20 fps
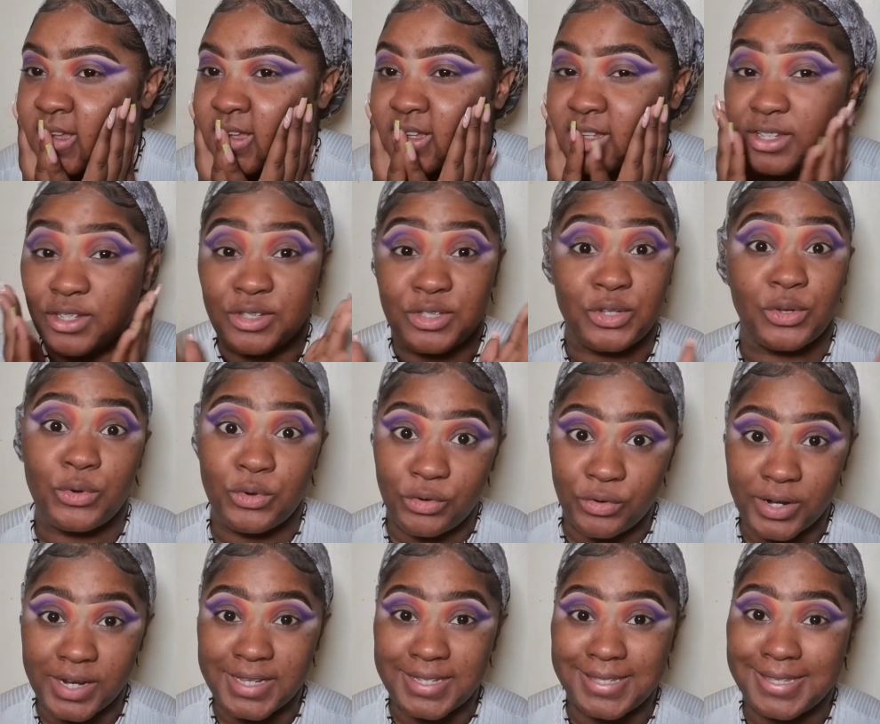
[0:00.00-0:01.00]
still
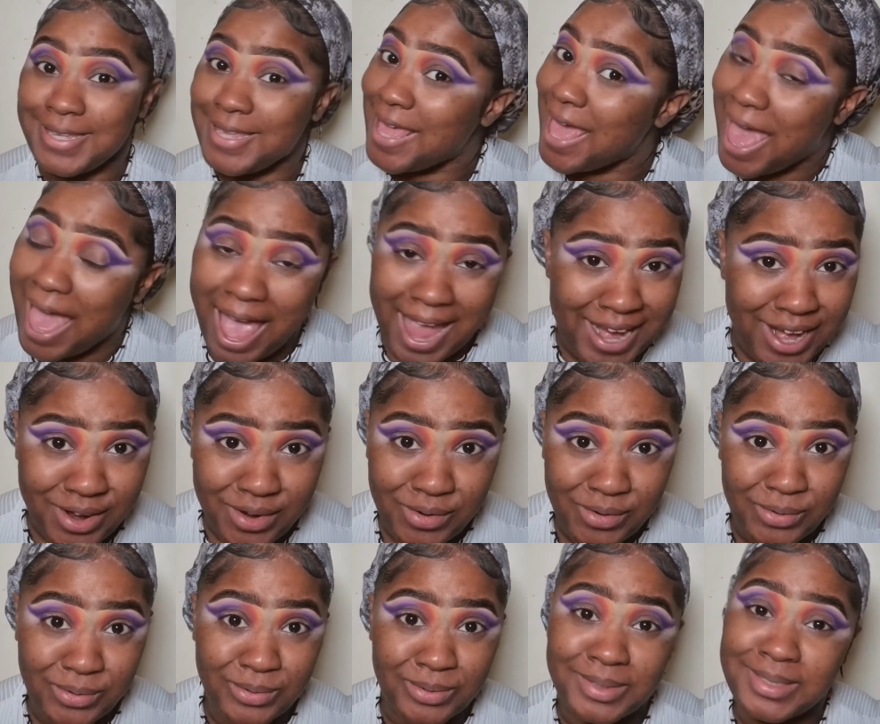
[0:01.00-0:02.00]
crazy, I
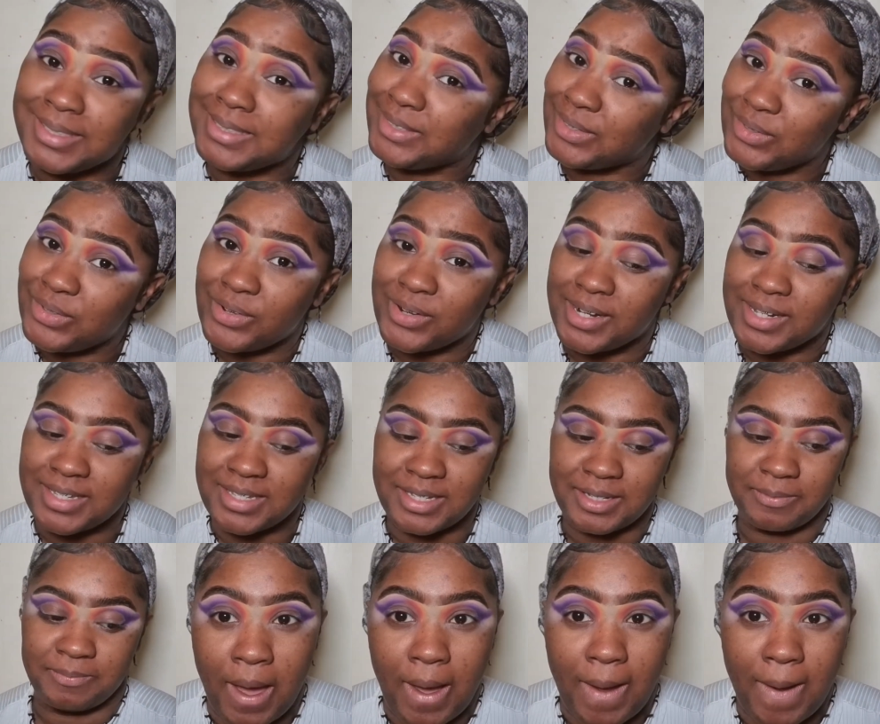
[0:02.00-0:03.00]
know, still crazy.
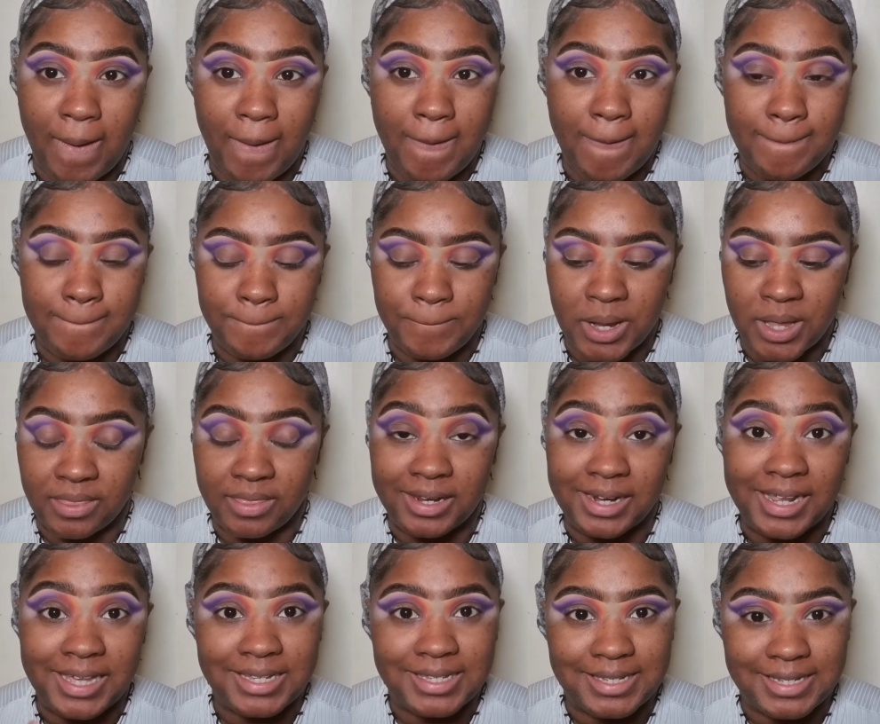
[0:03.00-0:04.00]
The
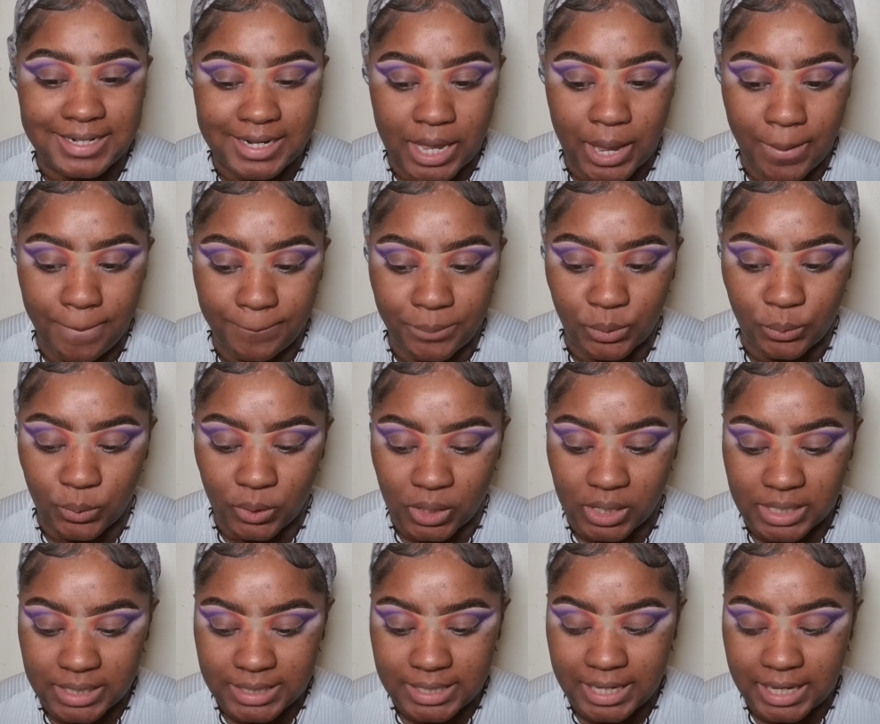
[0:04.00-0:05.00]
next step we're
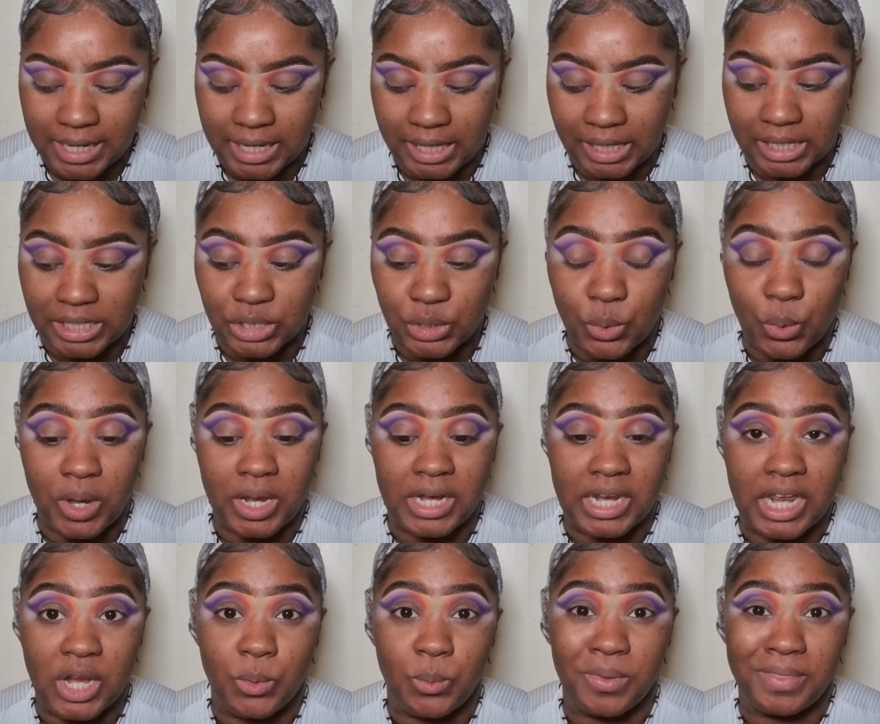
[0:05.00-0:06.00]
gonna take is going
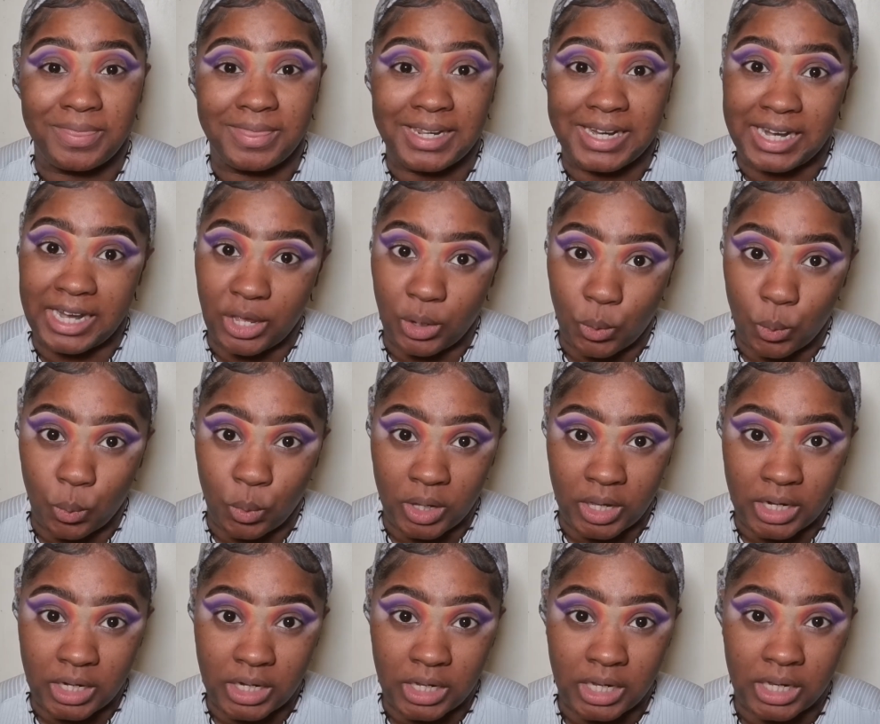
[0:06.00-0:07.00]
in with the
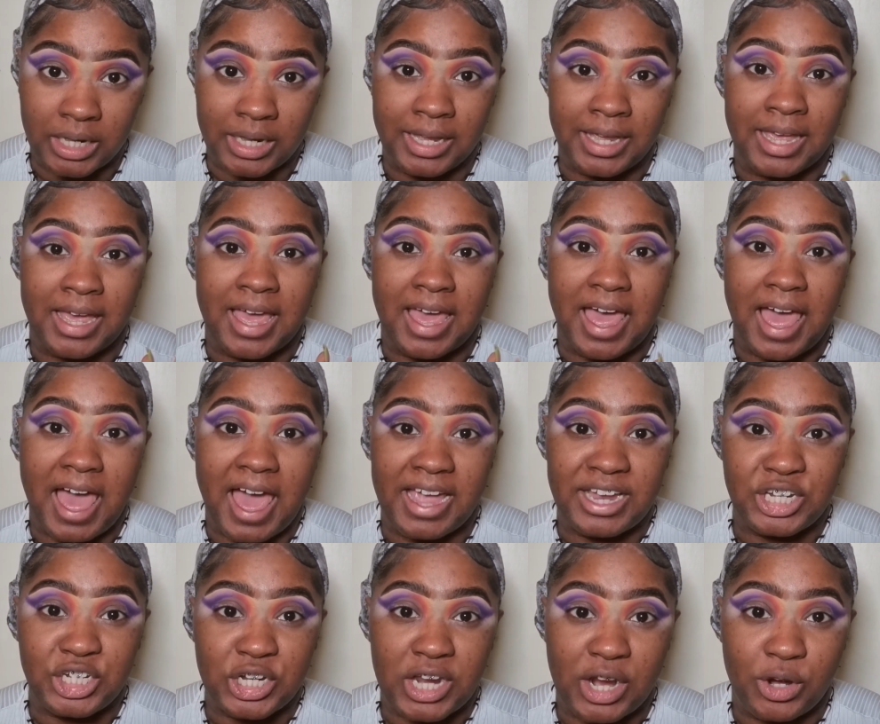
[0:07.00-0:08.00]
liquid
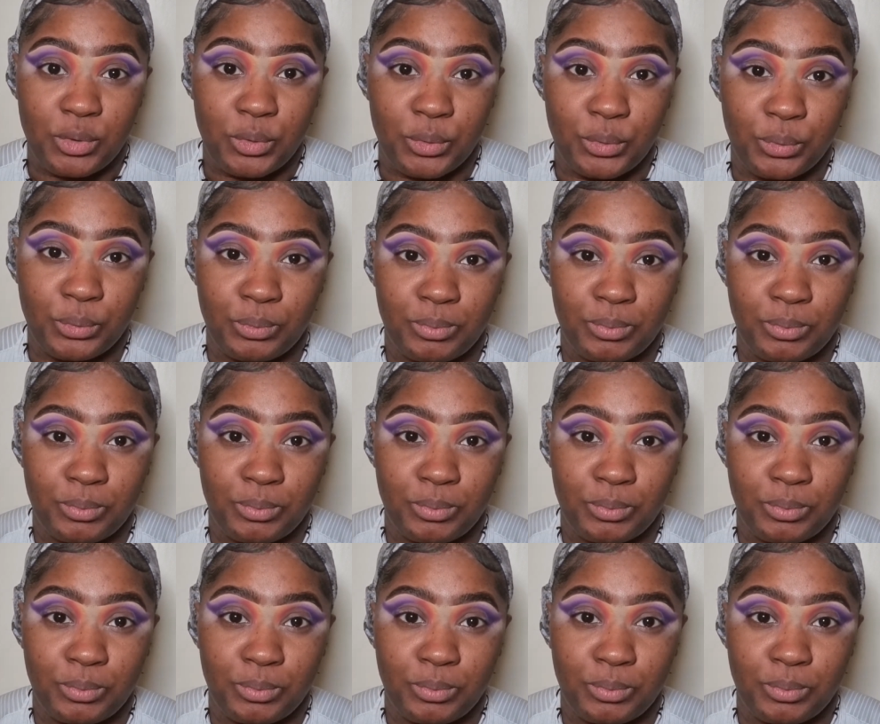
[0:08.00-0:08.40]
eyeshadow.